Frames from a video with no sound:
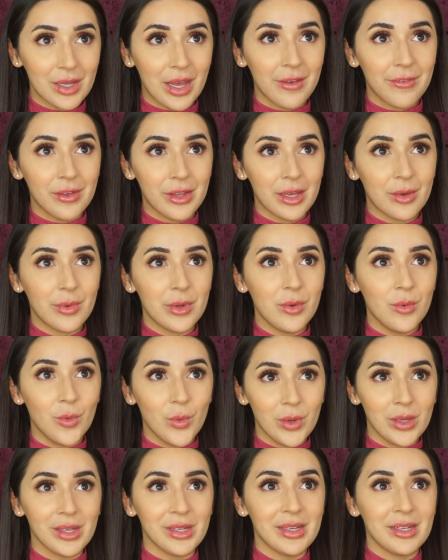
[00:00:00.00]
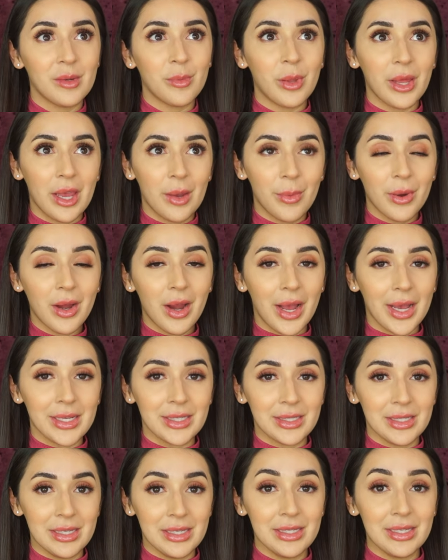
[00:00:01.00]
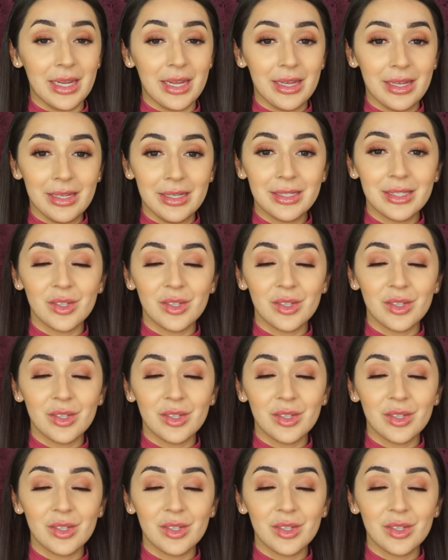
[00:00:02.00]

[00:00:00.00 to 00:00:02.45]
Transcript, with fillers: I feel like we really need to play up our eyes these days.